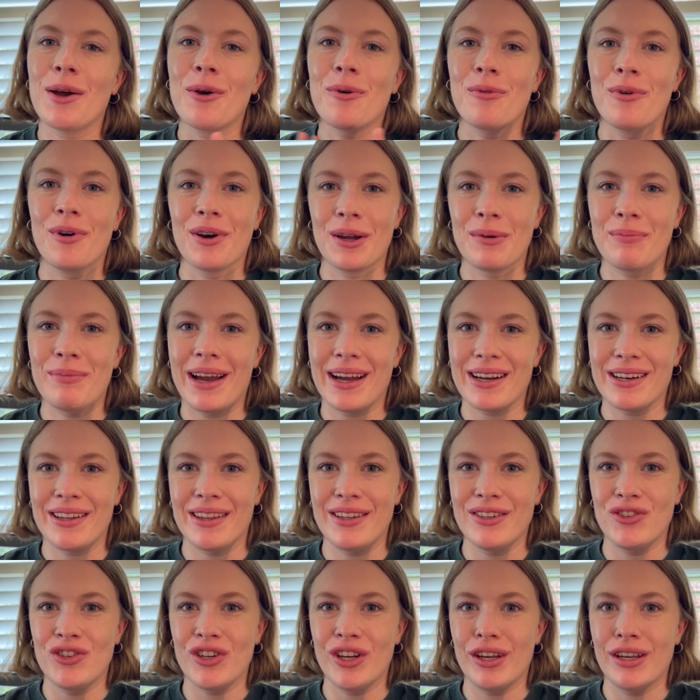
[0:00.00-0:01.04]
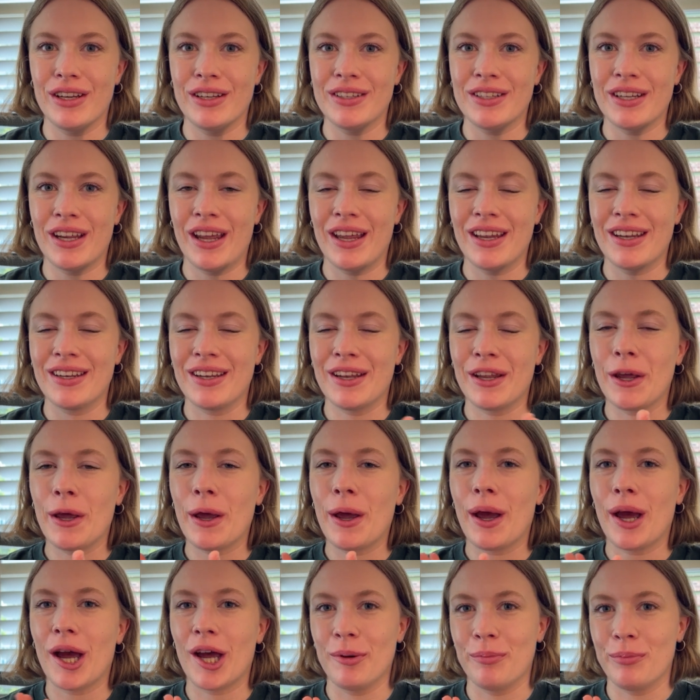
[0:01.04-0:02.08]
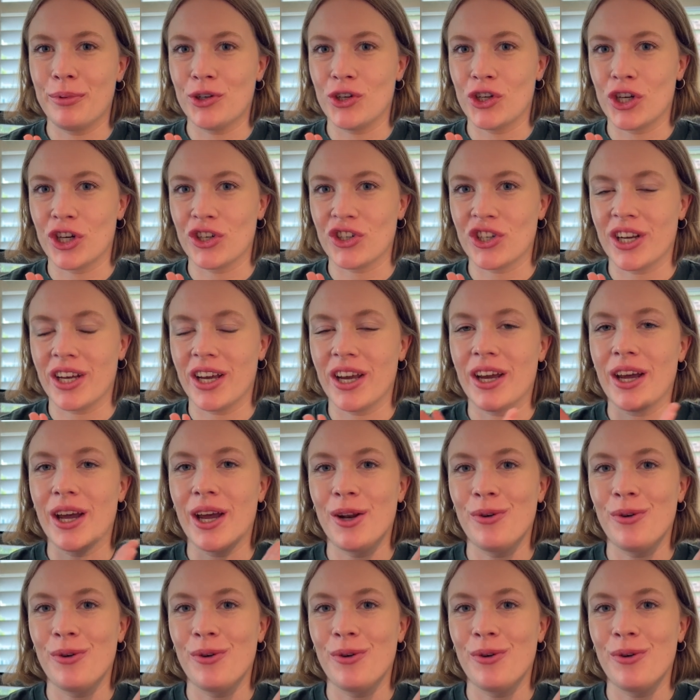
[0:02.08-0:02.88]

Welcome back to the GN10. I'm Patricia,